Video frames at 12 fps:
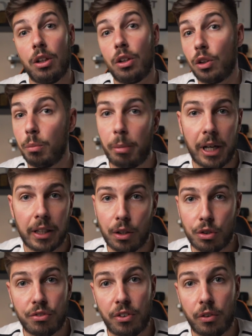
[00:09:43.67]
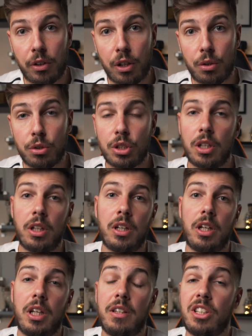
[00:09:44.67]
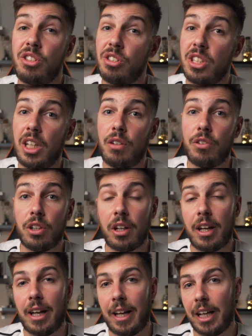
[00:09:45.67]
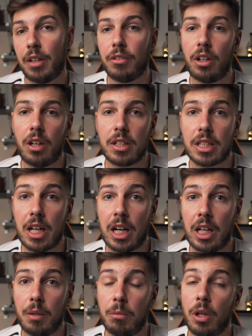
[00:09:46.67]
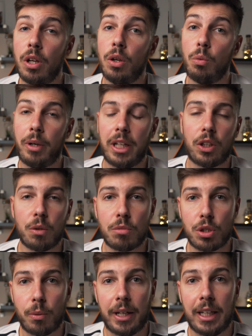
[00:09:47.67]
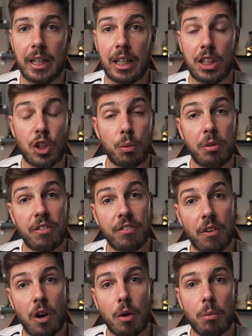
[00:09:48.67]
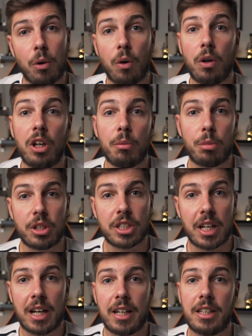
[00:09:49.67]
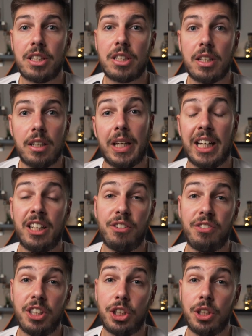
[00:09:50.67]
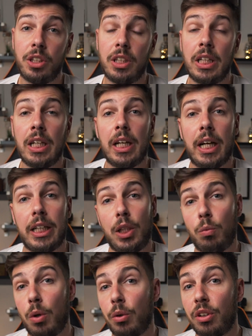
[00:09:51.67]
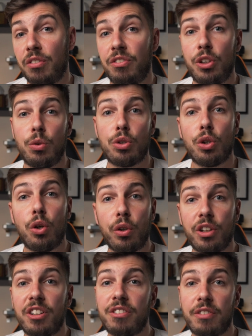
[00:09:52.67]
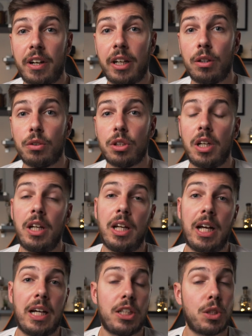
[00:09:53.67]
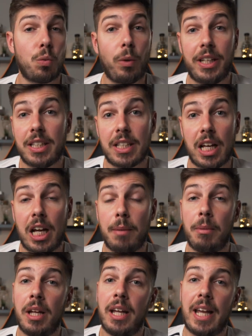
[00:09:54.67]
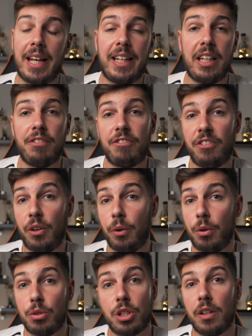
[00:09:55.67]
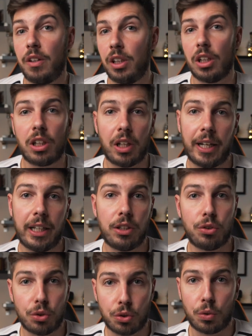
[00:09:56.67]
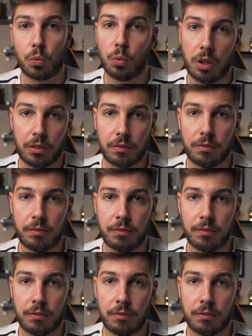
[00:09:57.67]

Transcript: compare those photos, and this will save you a hell of a lot of time. When it comes to editing, you'll be far more precise and efficient, and you won't confuse all your files and waste time editing photos that your client doesn't want.